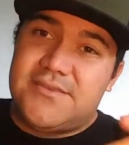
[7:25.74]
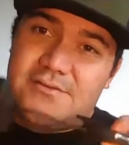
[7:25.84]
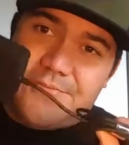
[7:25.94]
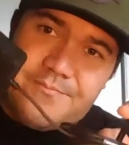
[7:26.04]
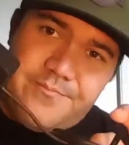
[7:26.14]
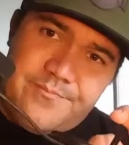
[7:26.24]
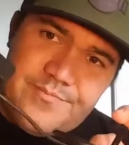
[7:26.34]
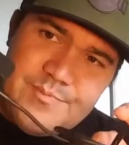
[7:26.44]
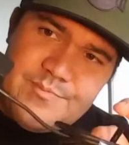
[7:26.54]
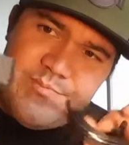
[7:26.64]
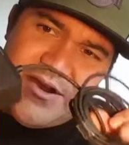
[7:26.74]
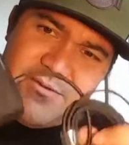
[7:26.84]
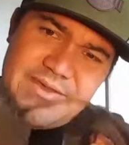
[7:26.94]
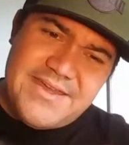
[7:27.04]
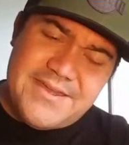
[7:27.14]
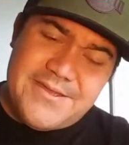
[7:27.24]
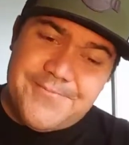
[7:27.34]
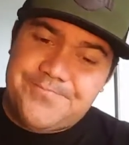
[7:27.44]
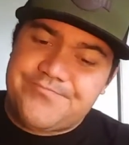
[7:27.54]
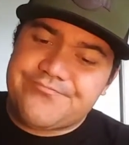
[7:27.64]
So, power bank.
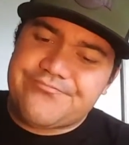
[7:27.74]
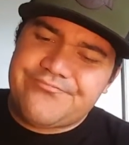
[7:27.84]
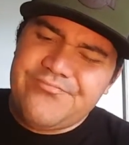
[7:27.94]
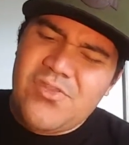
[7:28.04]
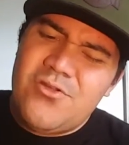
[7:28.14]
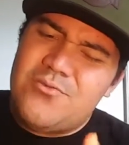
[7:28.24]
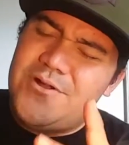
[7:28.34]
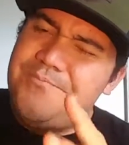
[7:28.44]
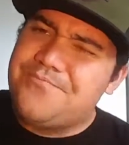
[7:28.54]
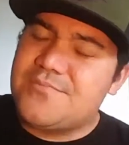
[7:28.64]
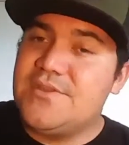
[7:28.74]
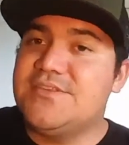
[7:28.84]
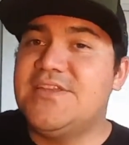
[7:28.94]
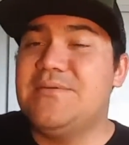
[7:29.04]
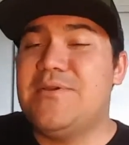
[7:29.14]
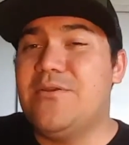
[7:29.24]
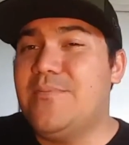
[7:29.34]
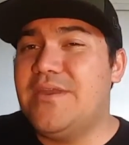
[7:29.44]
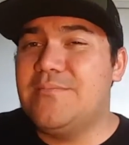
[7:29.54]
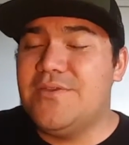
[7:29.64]
Or, well, it's not the power
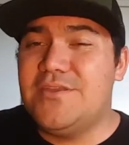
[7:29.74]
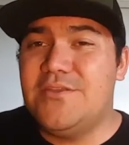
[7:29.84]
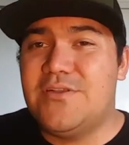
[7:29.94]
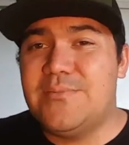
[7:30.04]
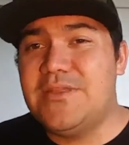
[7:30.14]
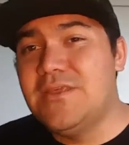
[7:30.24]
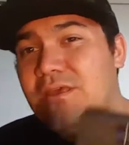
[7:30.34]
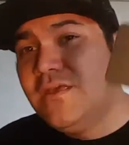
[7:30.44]
bank, but you know what I mean.